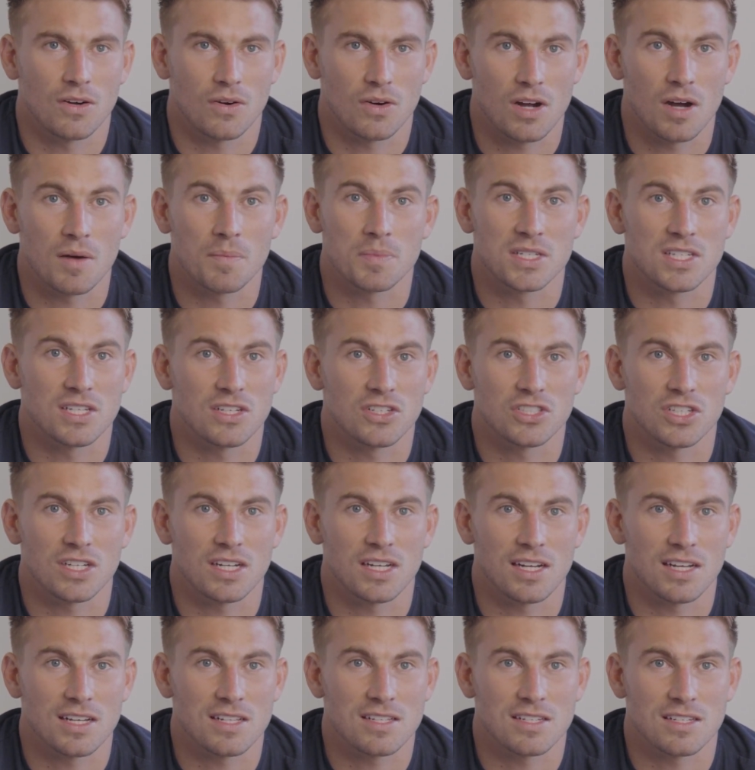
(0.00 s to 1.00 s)
competition
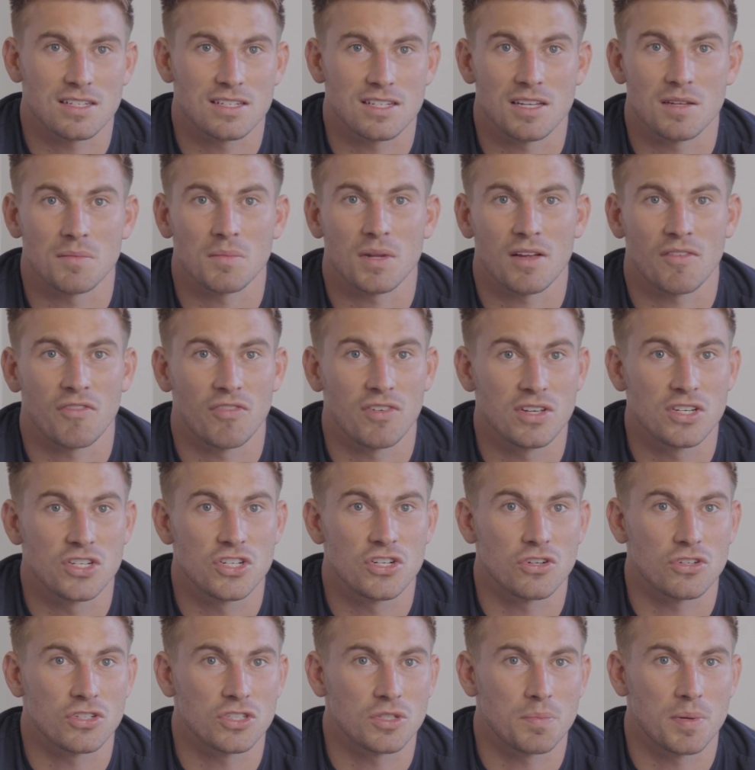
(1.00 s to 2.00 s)
against a team like
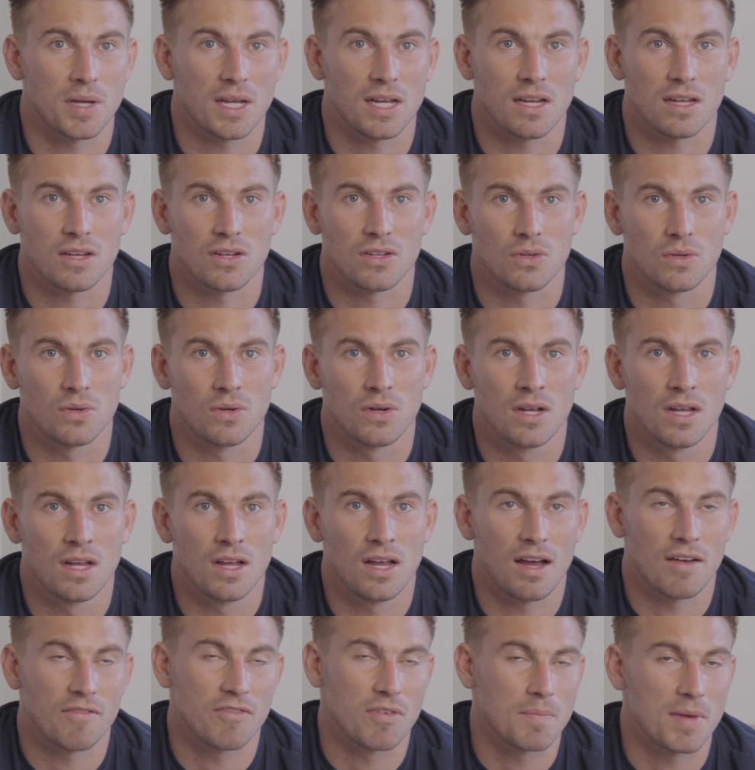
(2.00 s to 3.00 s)
Fiji or Japan, who
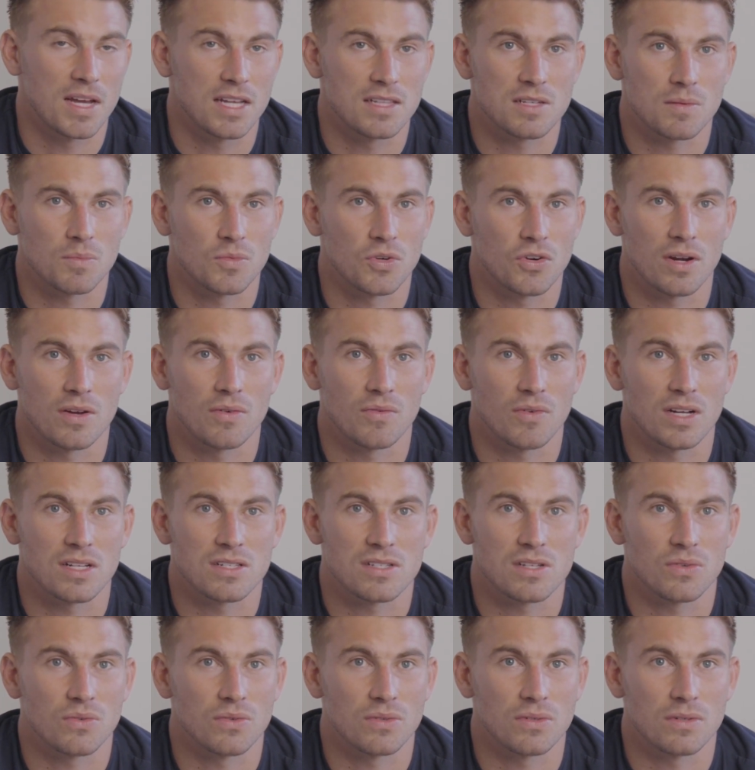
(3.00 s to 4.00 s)
have made some great
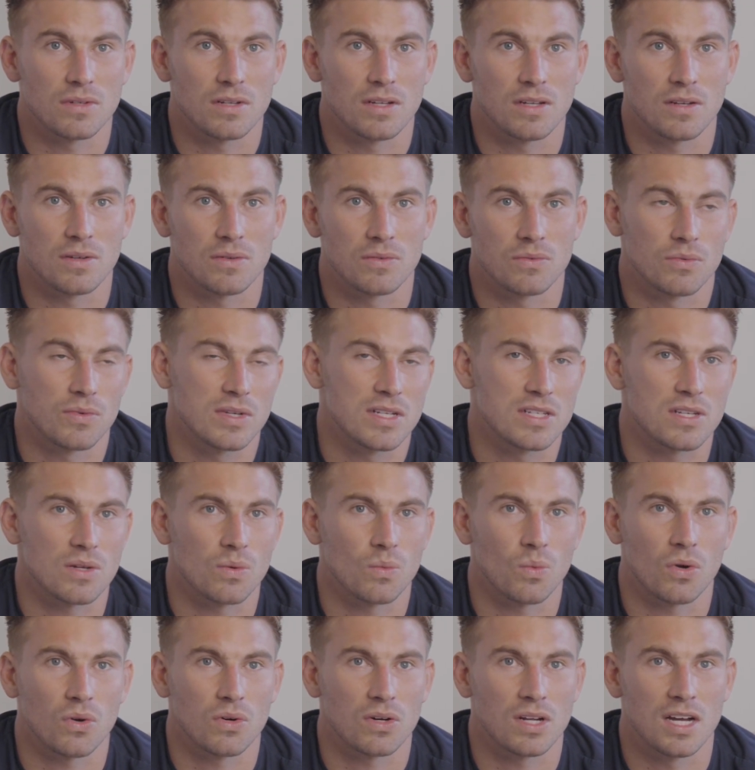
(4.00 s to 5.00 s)
runs in
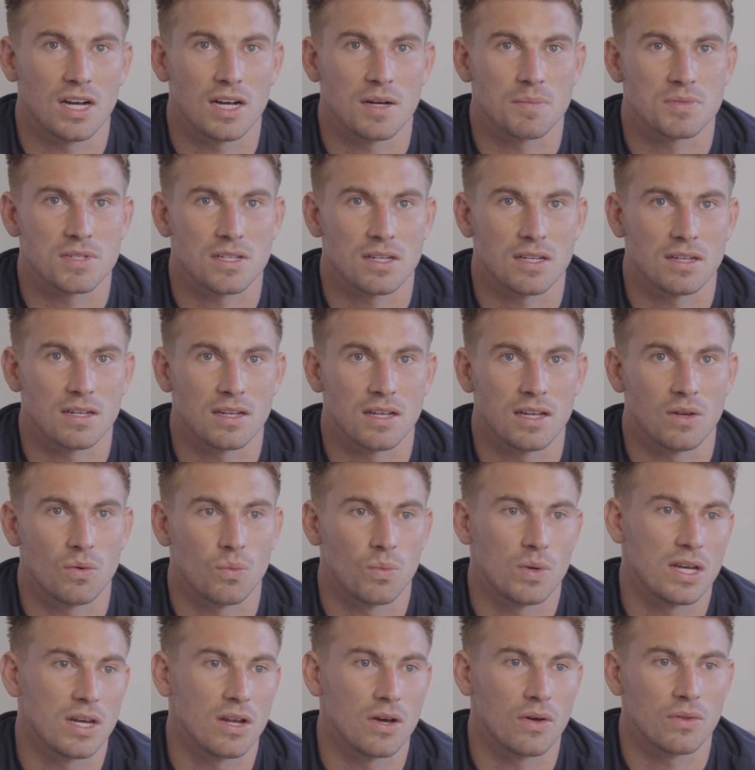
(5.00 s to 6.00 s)
recent World Cups, and
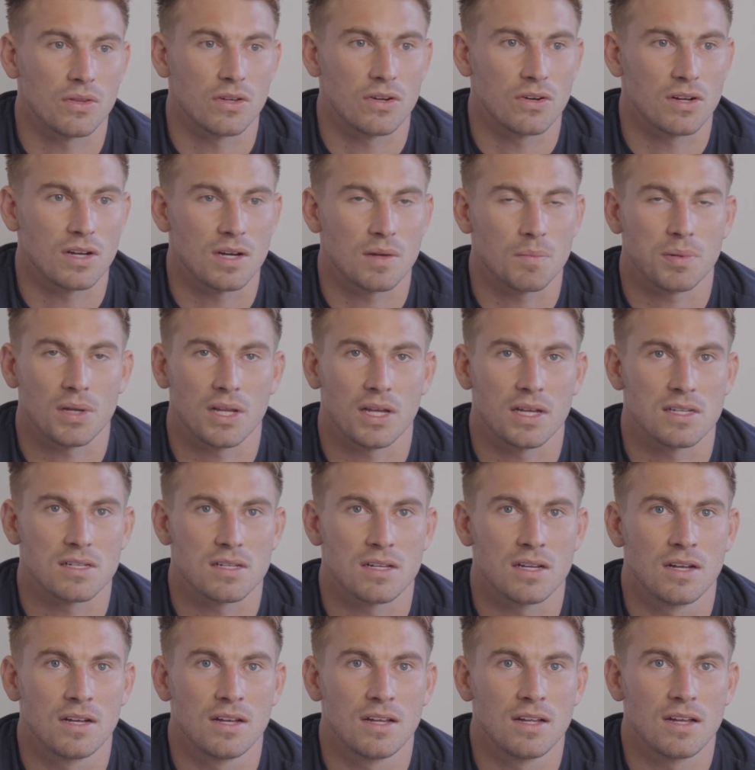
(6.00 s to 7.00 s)
we know they're going to play
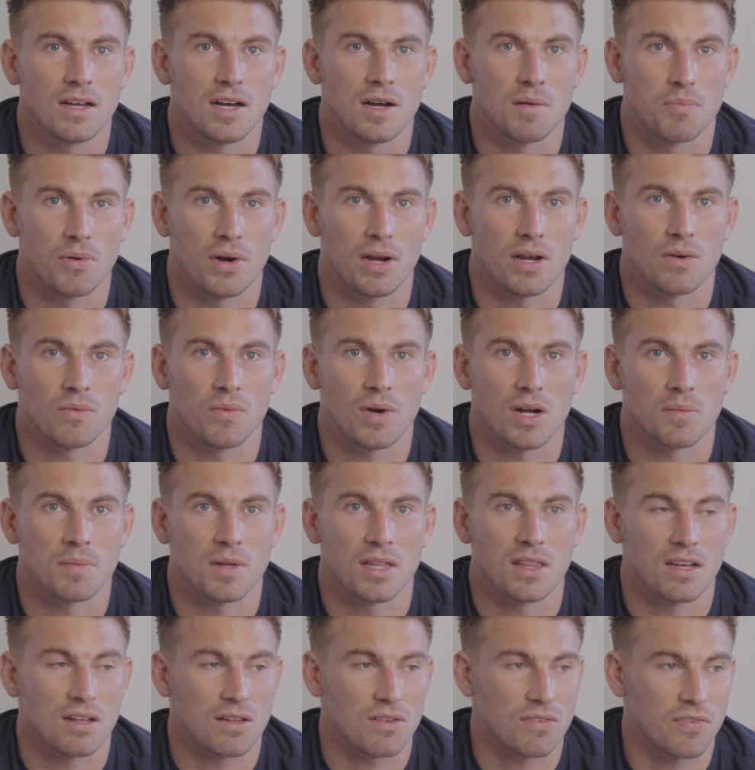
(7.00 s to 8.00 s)
a brand of
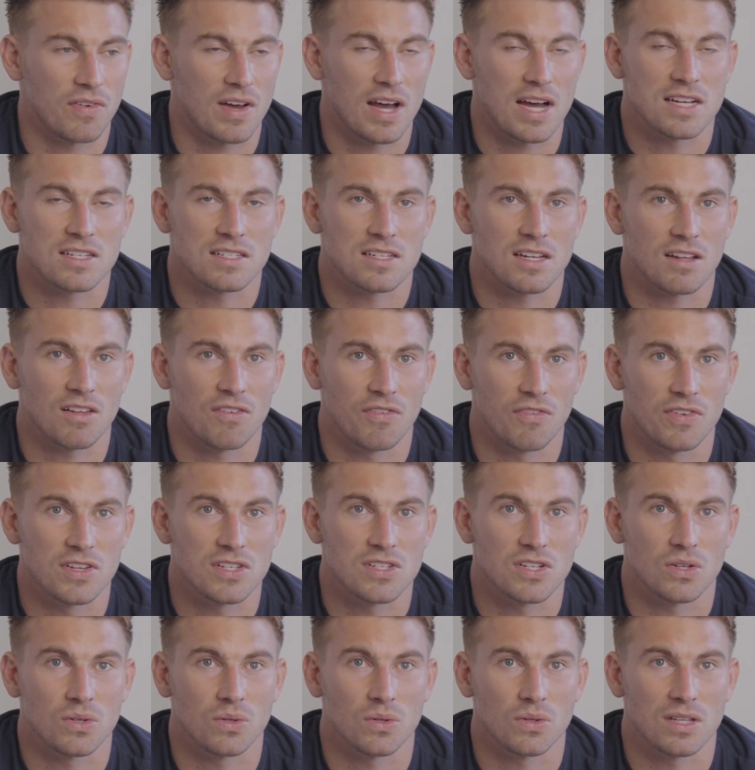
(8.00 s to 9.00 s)
rugby that's fast, that's
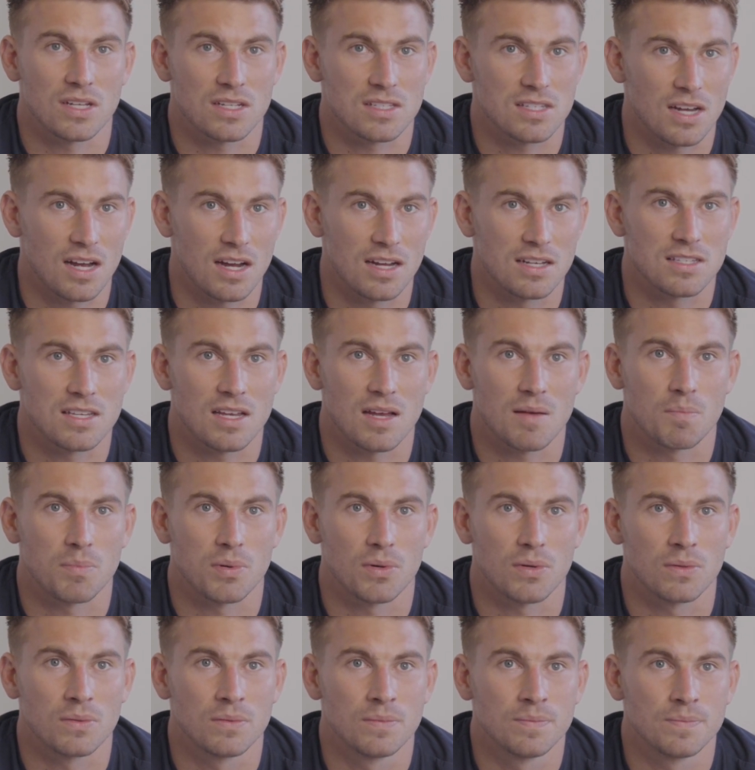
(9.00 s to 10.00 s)
physical, that's high
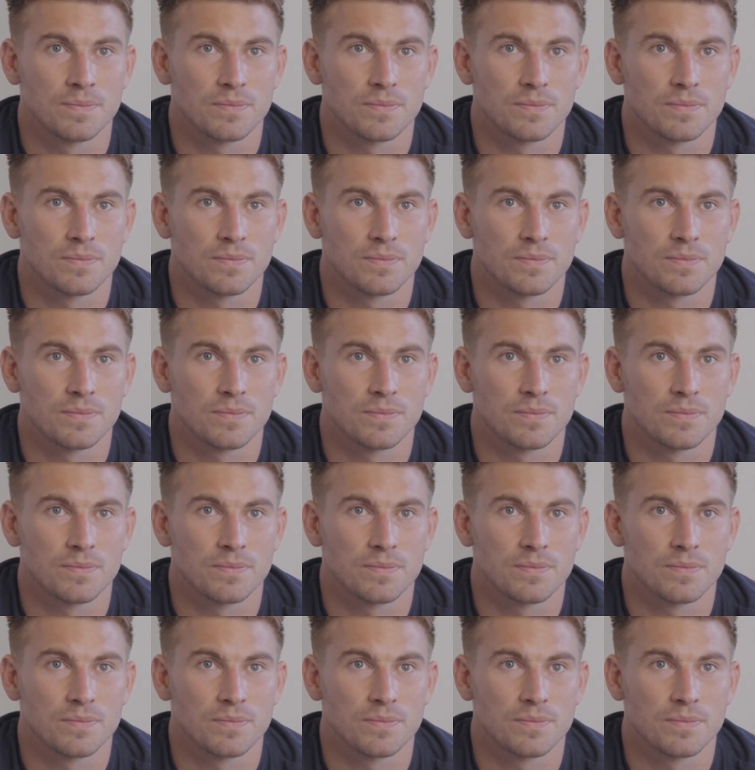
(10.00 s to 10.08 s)
tempo,